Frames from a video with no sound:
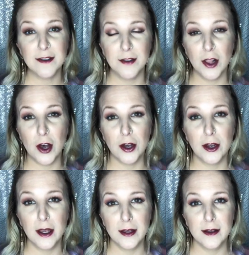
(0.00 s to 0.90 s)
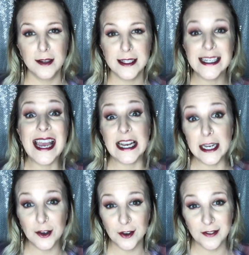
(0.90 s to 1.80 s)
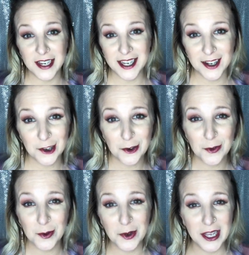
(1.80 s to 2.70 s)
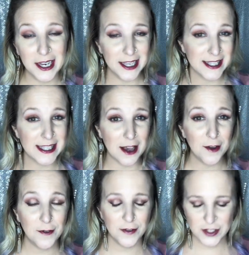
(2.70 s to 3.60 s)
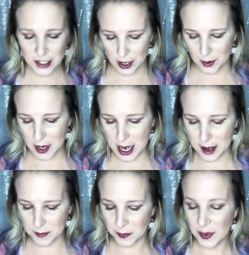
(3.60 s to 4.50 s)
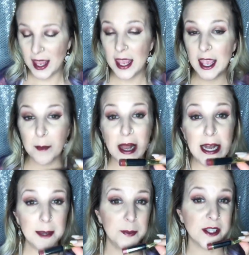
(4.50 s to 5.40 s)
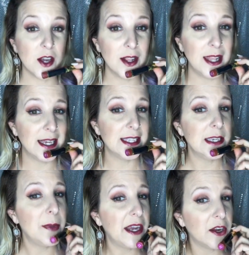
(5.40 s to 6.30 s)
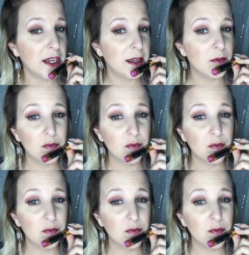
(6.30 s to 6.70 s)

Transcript: long technical video in itself. So my lips are Luxy Berry.